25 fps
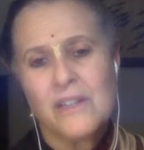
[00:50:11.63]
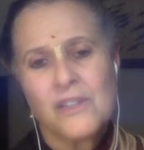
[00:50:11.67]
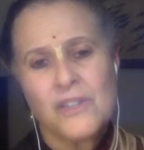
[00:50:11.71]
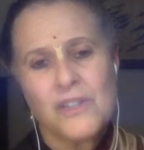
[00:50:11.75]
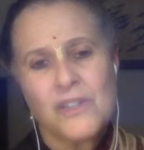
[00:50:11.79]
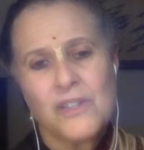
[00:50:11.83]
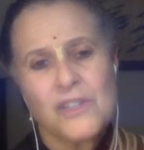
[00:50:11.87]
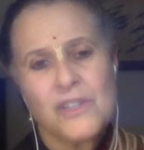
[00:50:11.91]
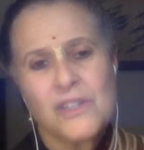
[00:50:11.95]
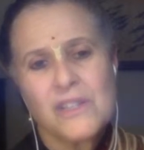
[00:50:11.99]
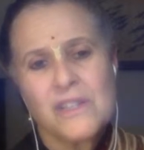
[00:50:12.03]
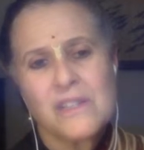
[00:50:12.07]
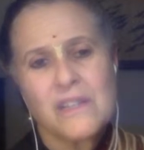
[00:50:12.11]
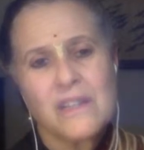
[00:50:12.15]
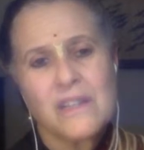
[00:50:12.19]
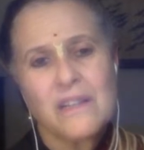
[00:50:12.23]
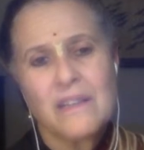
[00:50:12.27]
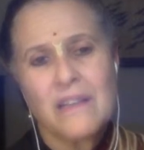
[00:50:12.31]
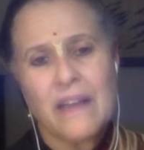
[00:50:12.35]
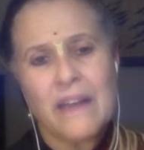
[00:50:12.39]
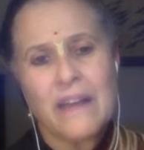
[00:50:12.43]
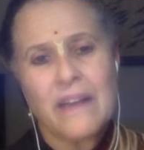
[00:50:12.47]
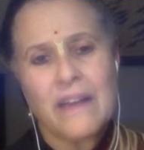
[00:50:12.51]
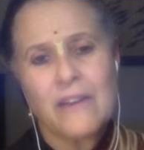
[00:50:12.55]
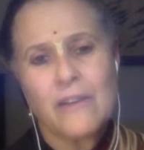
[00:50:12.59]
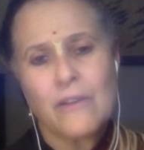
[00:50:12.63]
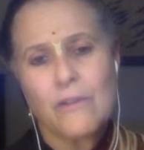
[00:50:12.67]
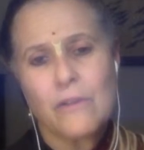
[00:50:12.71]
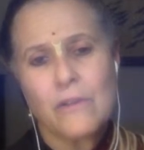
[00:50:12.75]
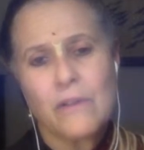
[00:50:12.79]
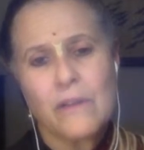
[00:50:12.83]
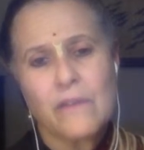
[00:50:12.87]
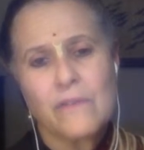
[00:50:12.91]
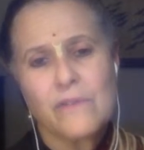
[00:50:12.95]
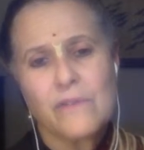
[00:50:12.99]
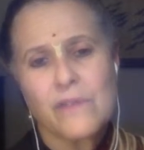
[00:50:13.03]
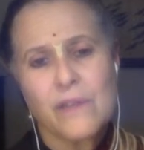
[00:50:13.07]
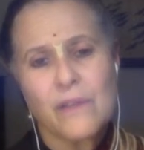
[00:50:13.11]
She's just a lady who
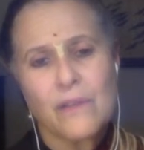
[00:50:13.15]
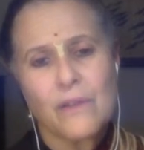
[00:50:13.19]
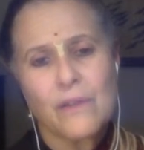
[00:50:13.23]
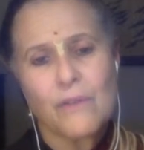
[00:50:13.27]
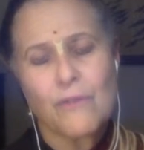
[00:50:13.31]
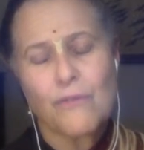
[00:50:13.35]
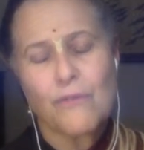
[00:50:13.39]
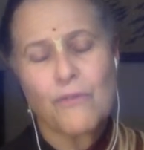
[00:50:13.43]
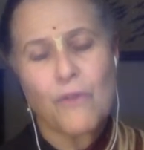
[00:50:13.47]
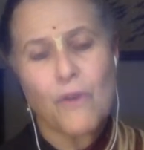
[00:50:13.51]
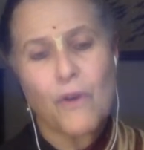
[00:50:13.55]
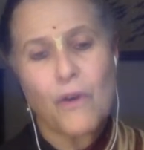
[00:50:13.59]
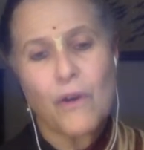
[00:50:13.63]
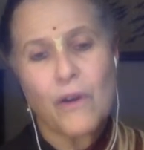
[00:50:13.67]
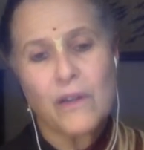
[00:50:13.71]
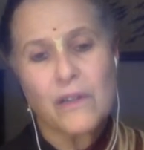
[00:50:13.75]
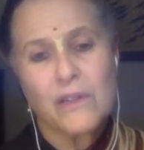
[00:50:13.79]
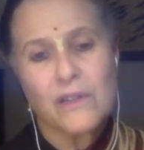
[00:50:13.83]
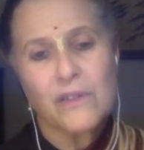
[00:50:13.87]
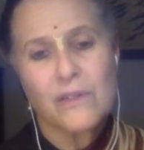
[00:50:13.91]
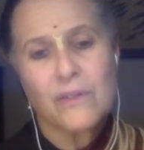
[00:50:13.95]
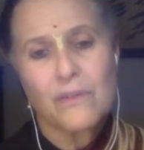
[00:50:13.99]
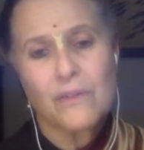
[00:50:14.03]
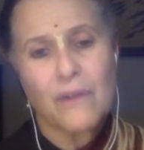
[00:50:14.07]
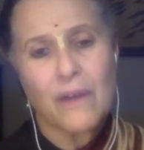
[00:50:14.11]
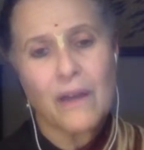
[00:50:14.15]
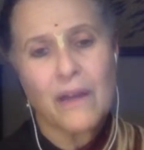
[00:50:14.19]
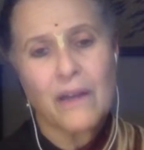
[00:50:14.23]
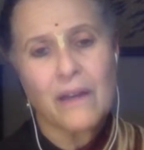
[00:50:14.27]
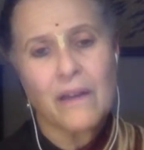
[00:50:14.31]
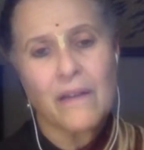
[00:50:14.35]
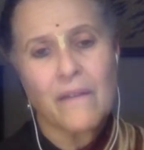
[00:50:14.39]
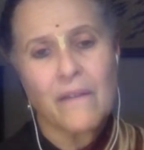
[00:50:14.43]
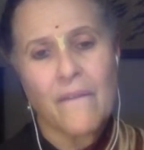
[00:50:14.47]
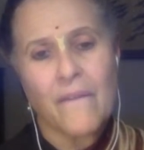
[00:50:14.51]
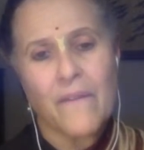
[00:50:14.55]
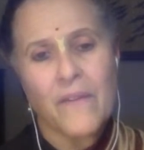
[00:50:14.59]
lives in the forest, right?